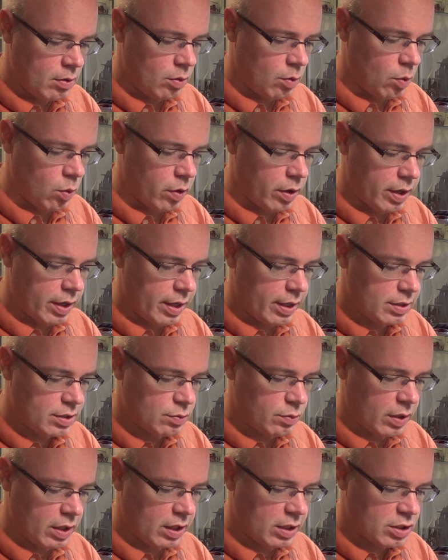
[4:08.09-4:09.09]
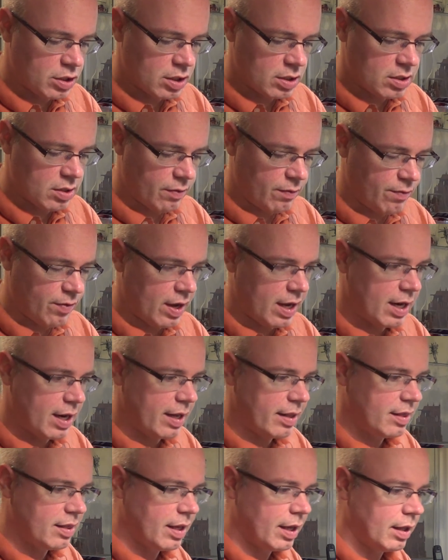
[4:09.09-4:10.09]
or it's really just a
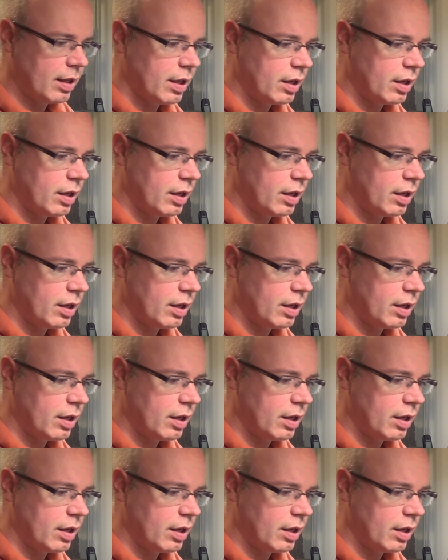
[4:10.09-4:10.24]
finite thing,